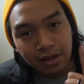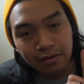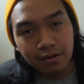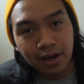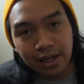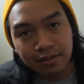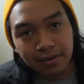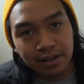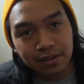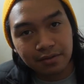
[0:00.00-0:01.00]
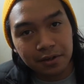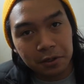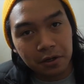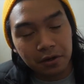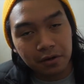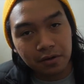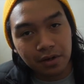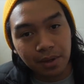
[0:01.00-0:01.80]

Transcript: If you guys find this video